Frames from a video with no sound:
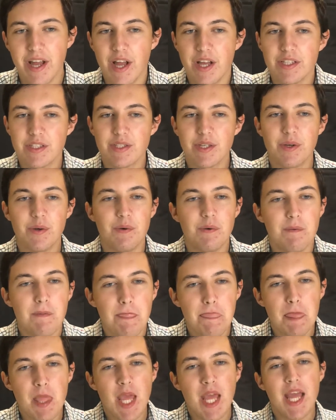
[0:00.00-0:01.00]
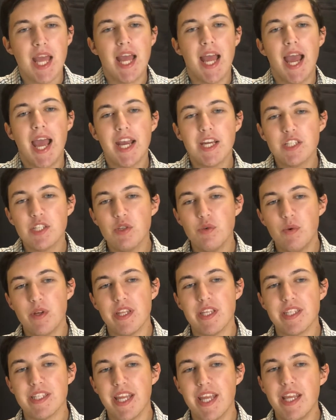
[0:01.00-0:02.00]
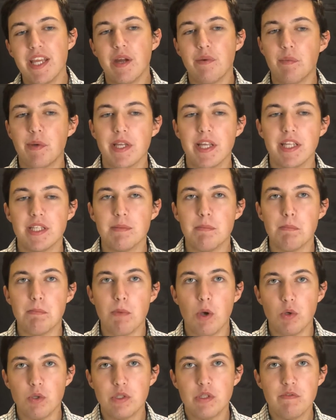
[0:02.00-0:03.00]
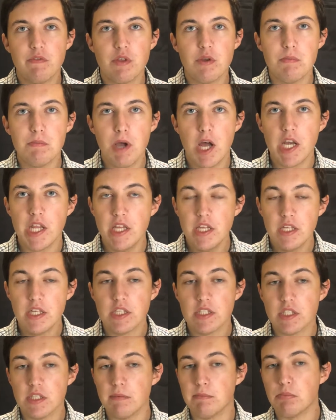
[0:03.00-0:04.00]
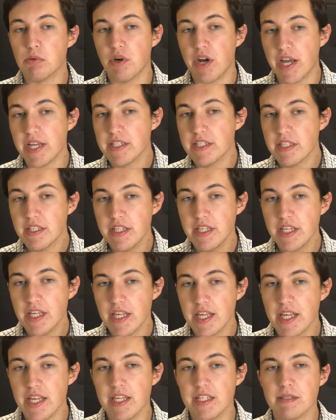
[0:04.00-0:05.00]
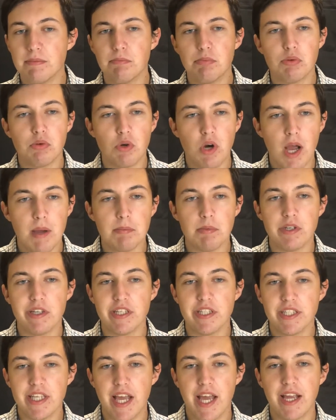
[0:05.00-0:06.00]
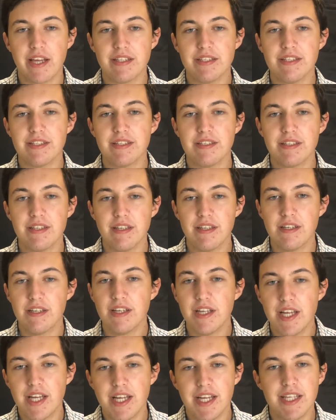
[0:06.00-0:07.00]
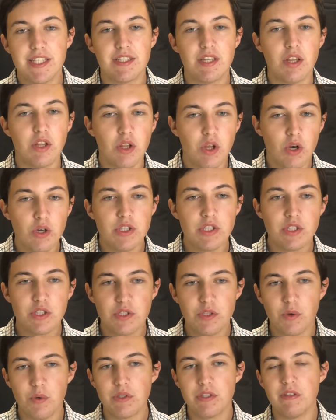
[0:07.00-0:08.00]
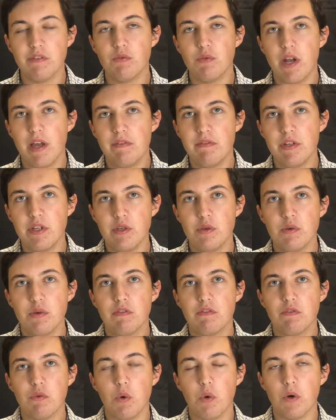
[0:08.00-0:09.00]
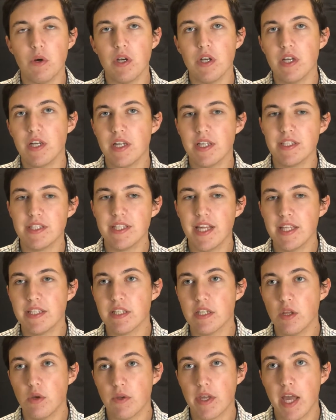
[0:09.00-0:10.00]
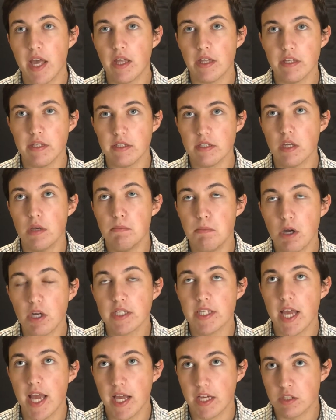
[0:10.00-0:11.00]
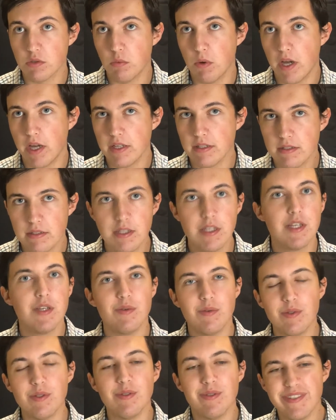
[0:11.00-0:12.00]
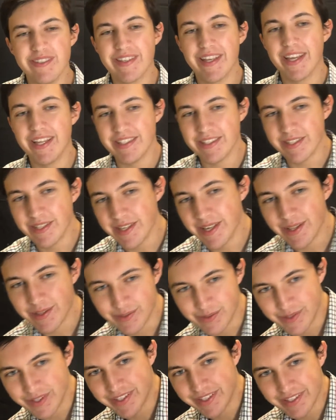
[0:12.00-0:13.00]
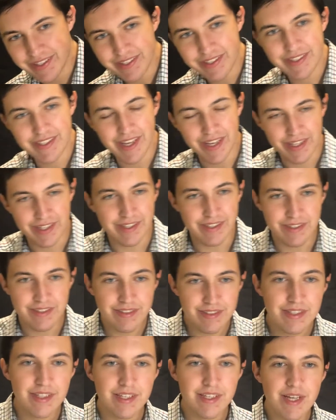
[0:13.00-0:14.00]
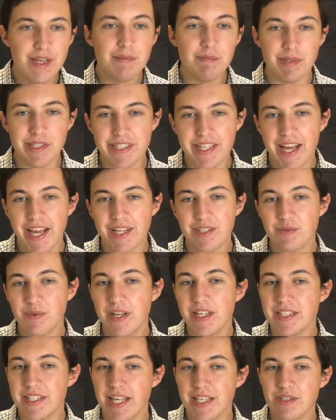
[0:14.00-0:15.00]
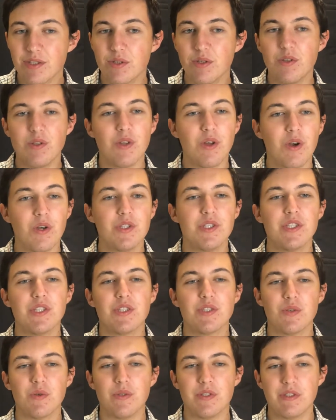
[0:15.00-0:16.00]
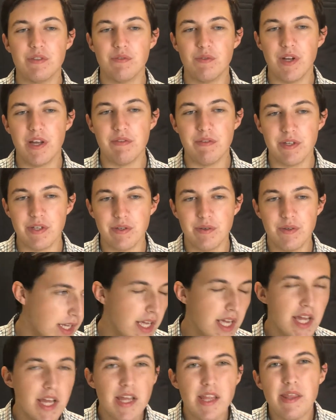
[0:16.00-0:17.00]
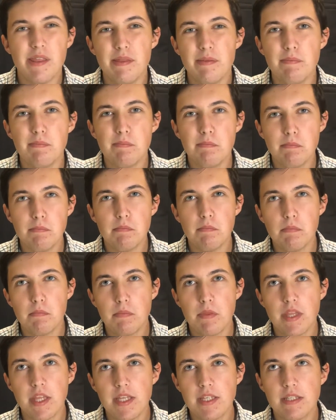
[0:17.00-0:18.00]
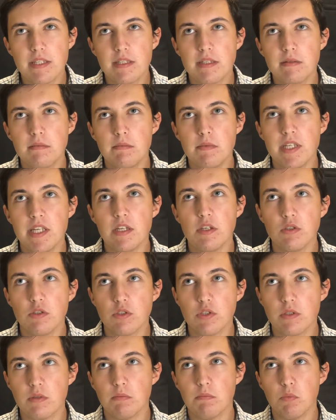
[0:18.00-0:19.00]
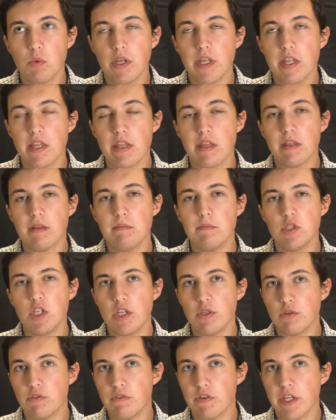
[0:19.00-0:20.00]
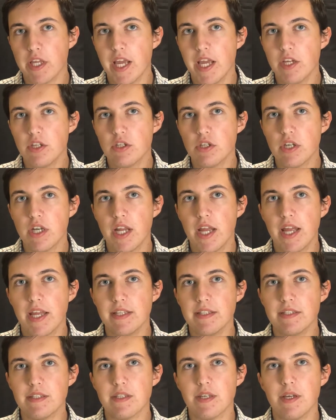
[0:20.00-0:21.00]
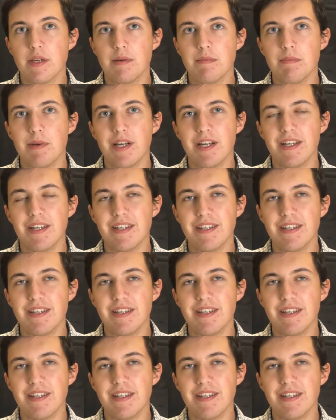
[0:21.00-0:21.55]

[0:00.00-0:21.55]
So actually where the state government gets most of their money, surprisingly, is property taxes. It's the largest source of revenue for states and localities among tax-wise. We'll get into the other one in a second. But tax-wise, that's their largest source of revenue. This deals with gentrification and some,